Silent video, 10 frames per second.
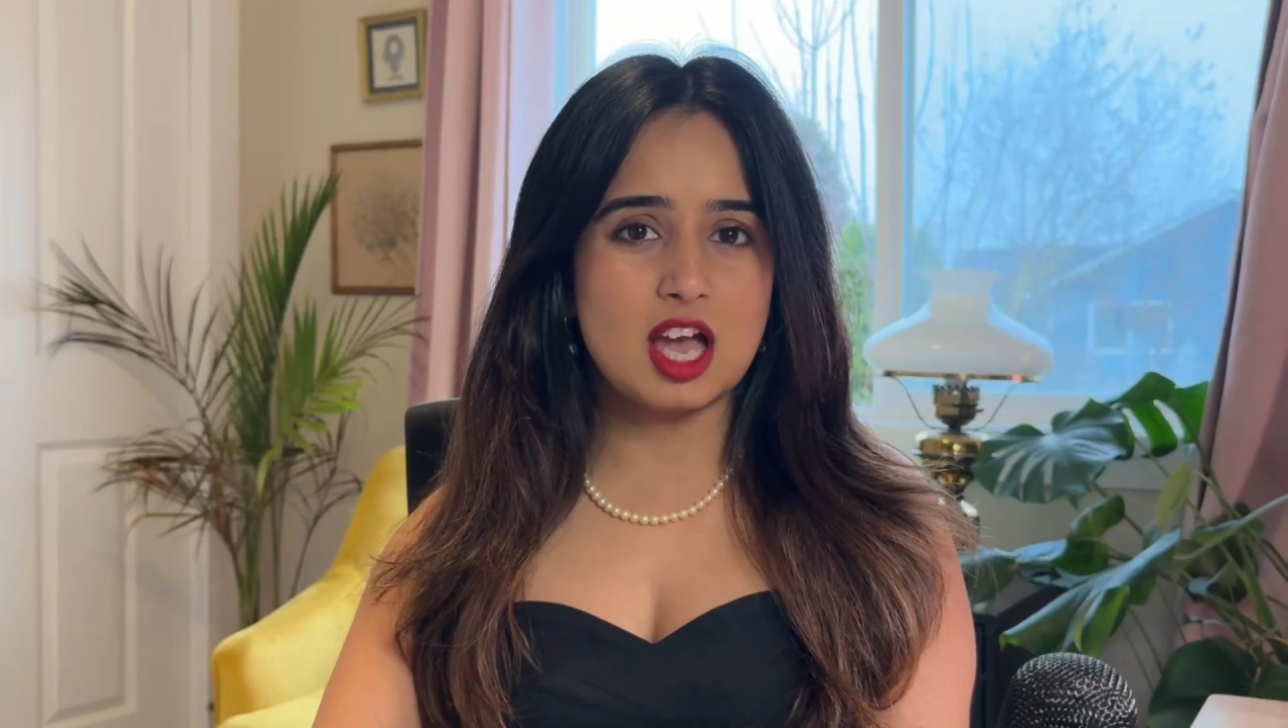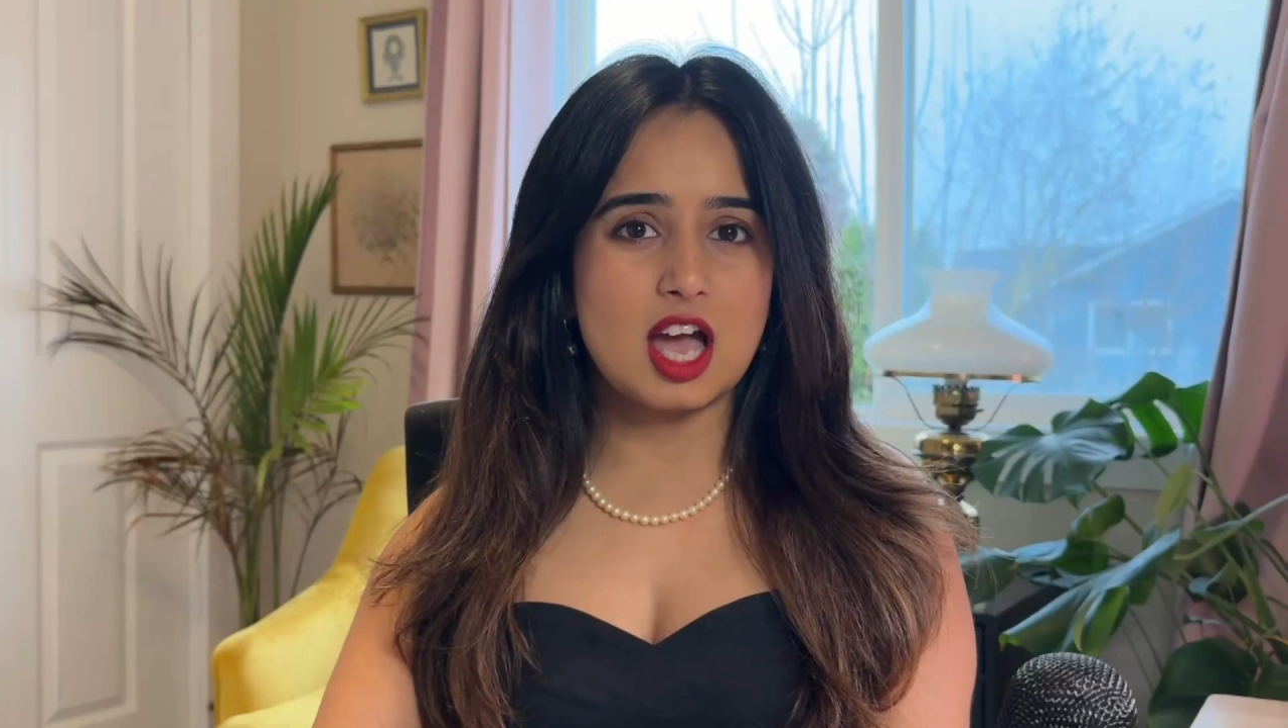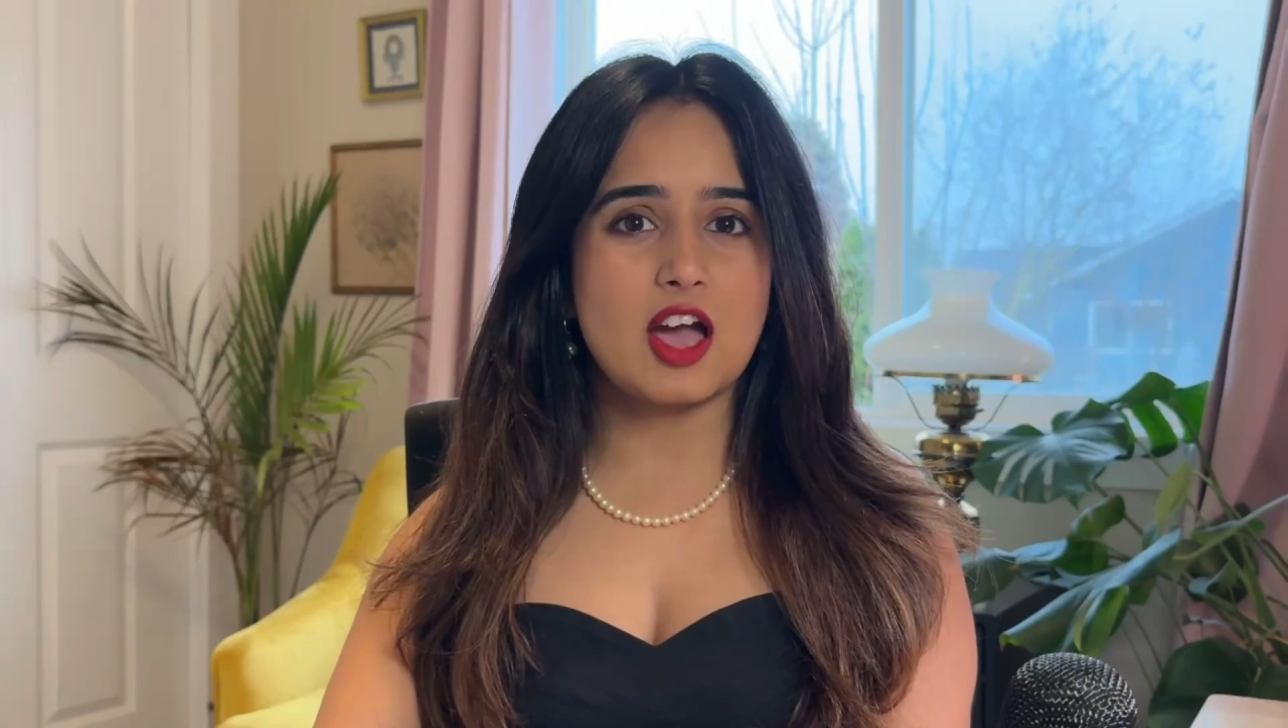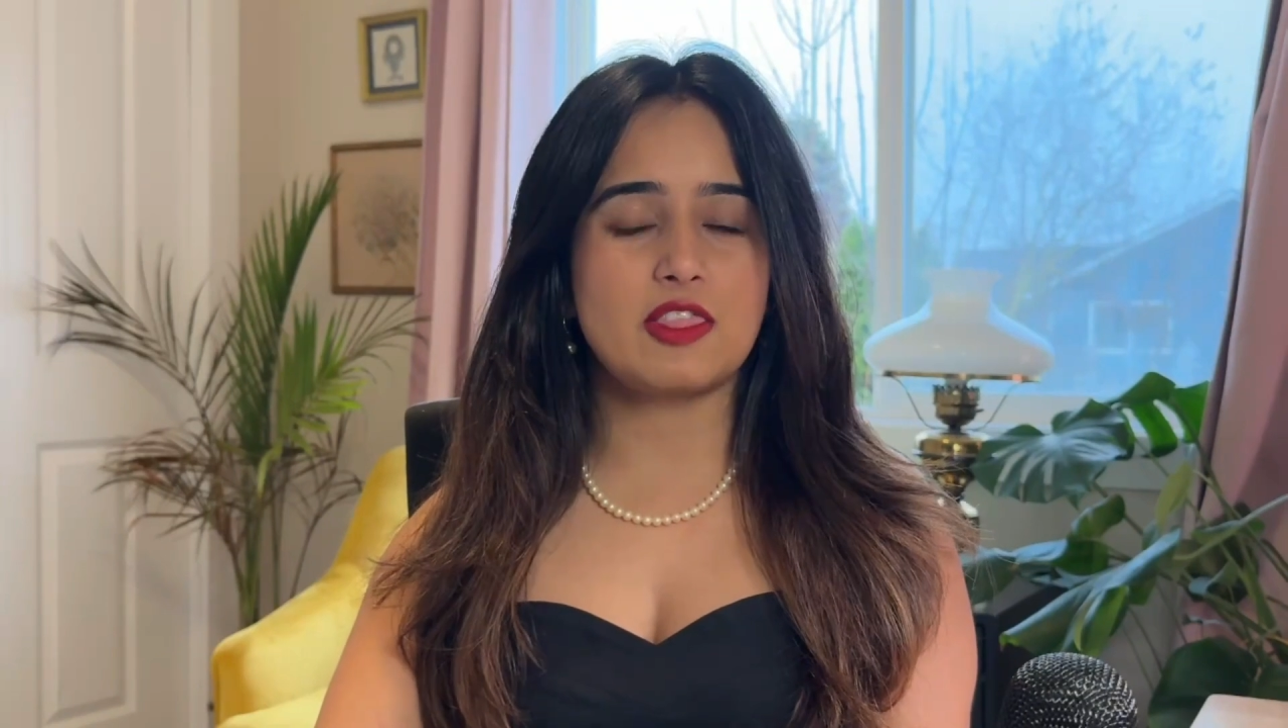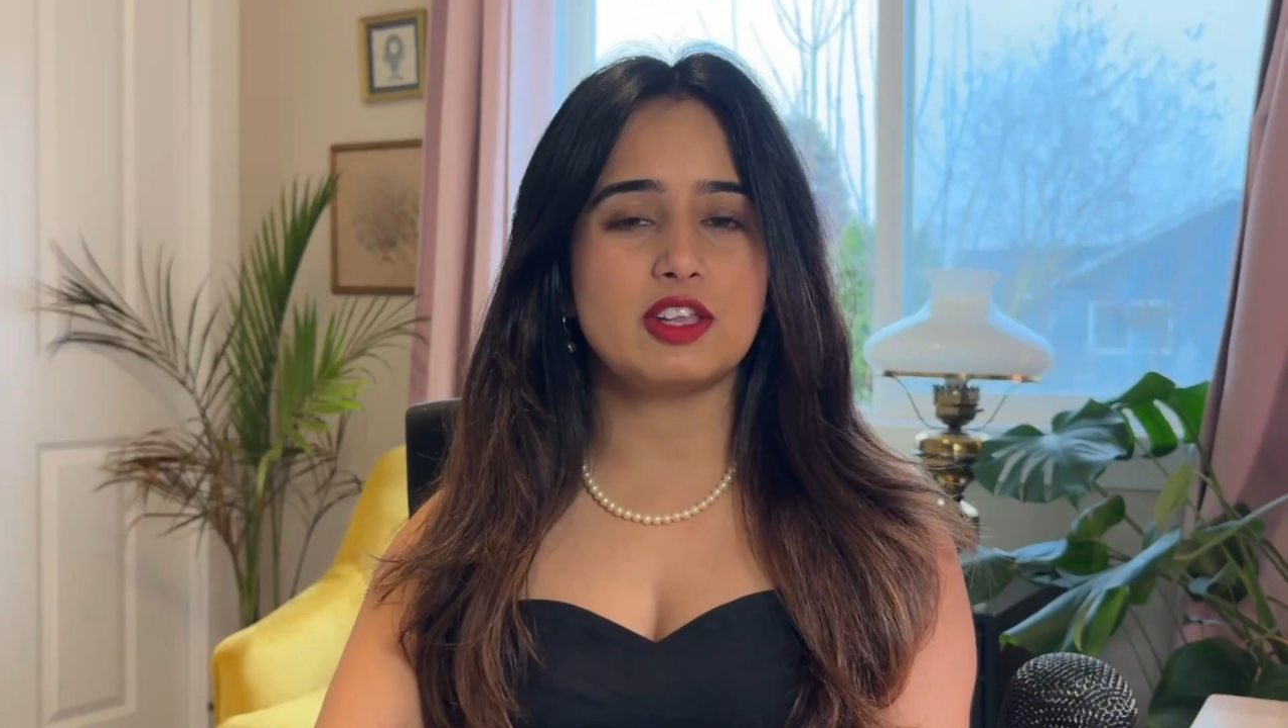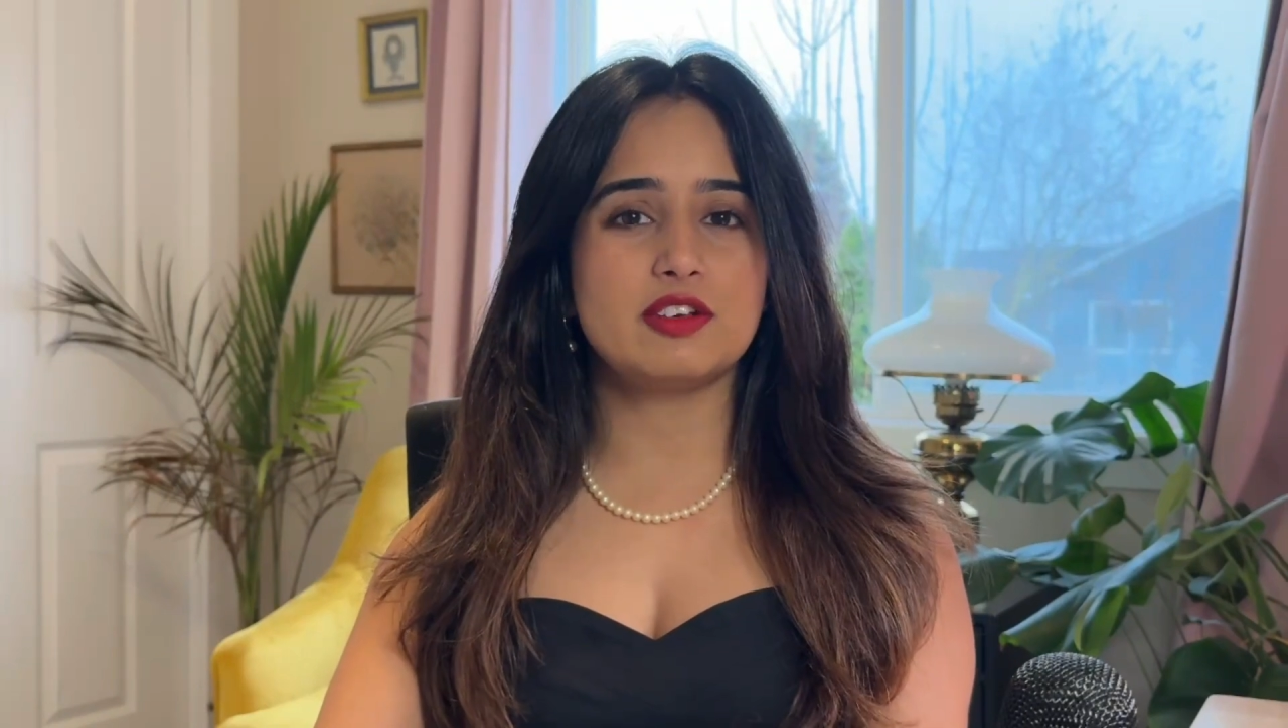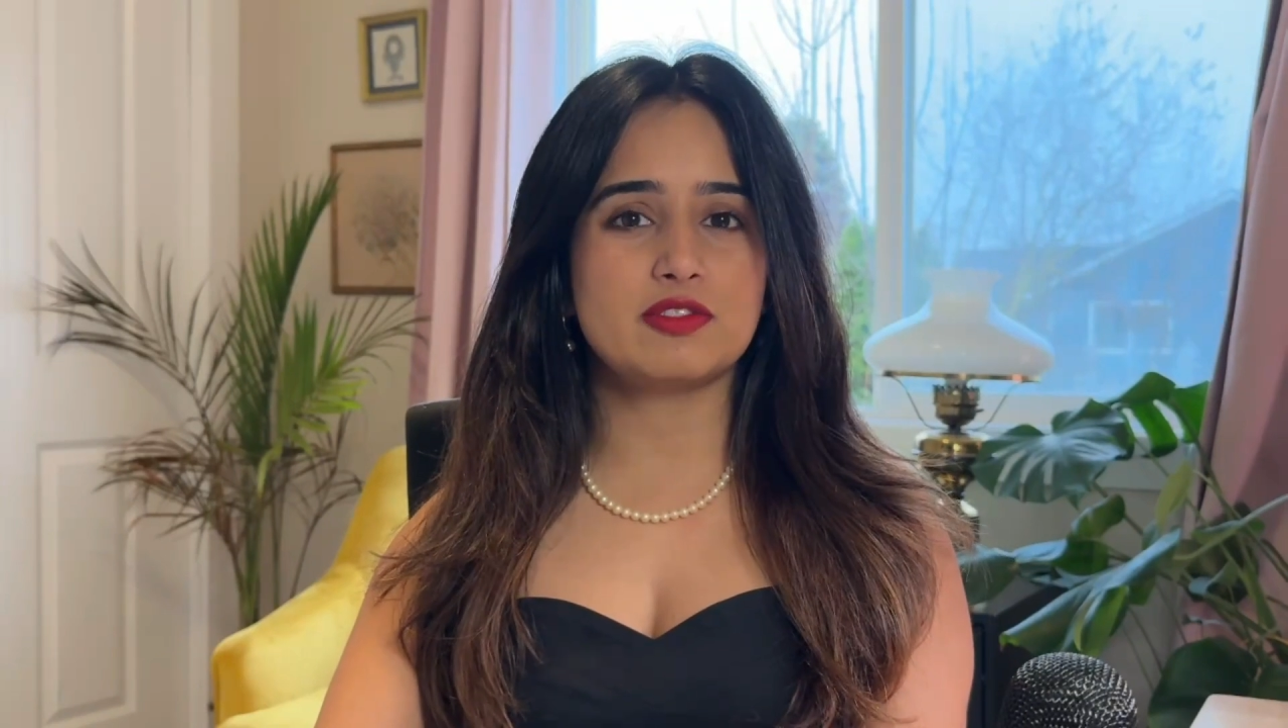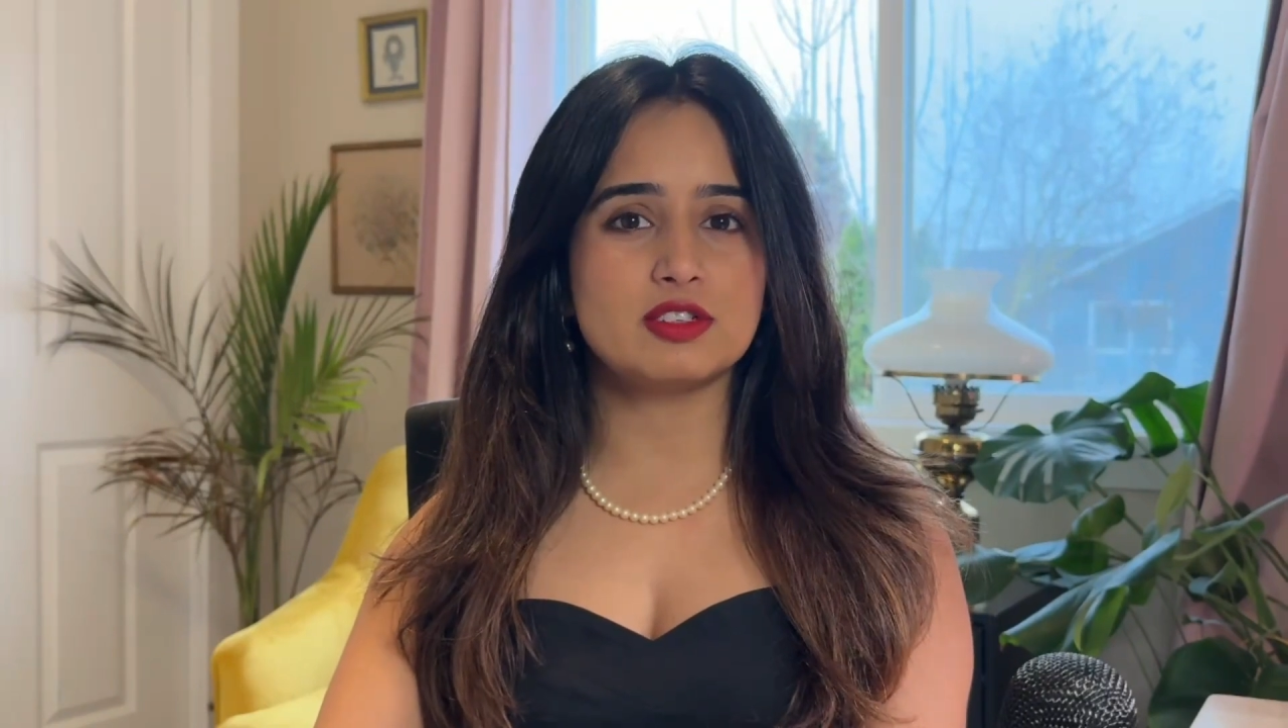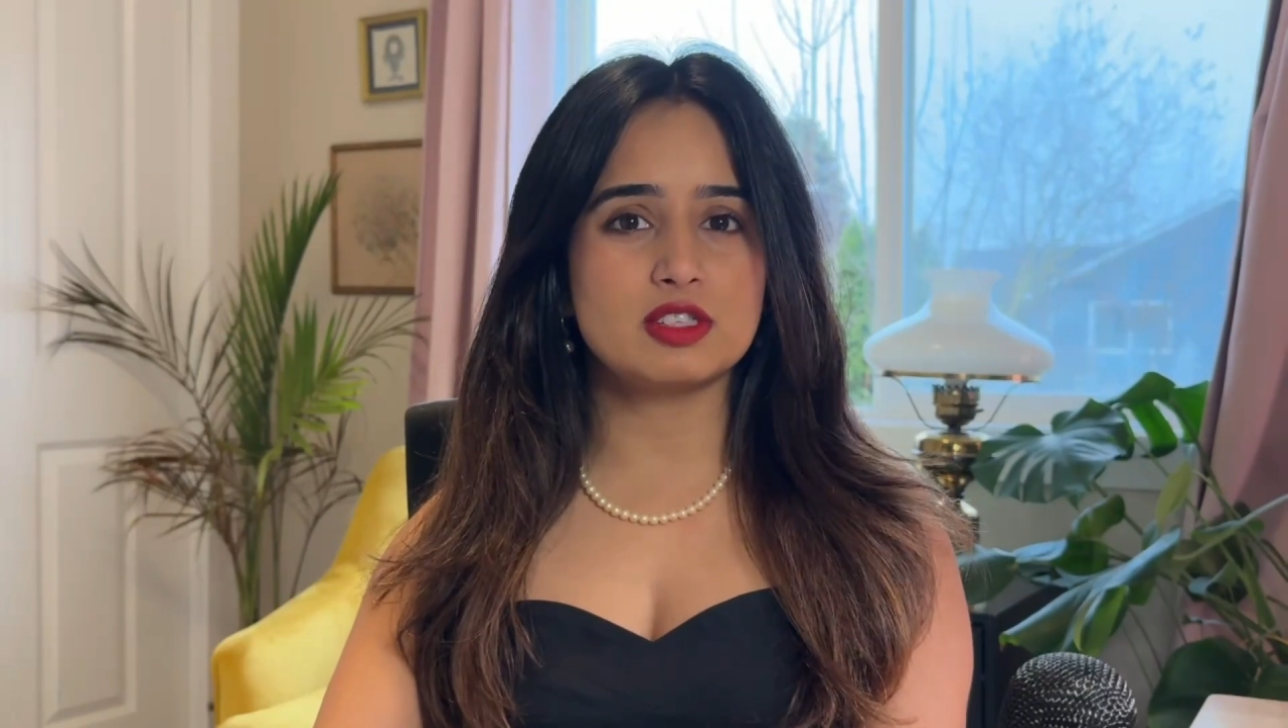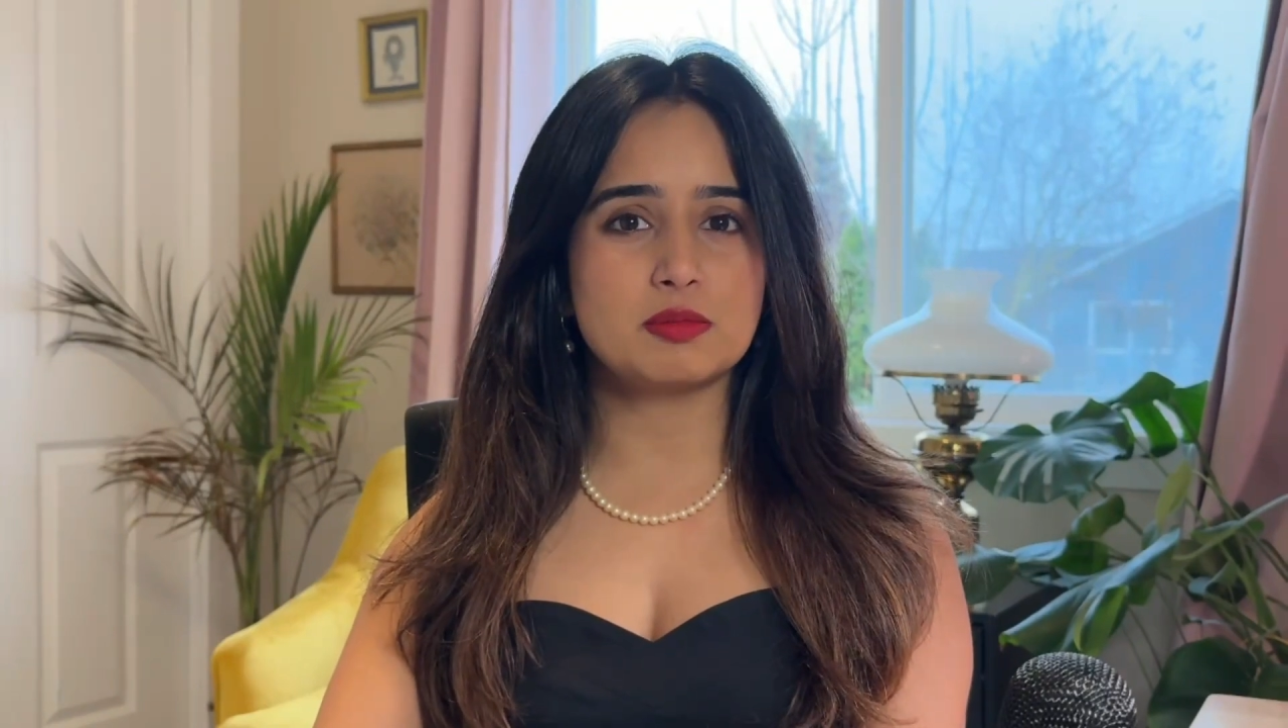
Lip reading: and the difference